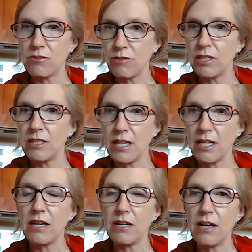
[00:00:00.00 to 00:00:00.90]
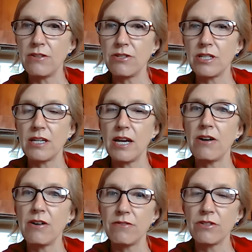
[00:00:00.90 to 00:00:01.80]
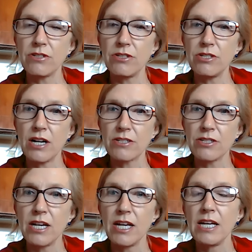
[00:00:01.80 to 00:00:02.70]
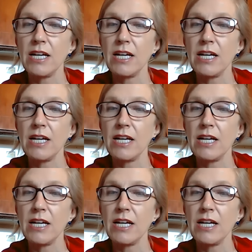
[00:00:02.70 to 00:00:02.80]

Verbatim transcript: to really get under the care of a good doctor.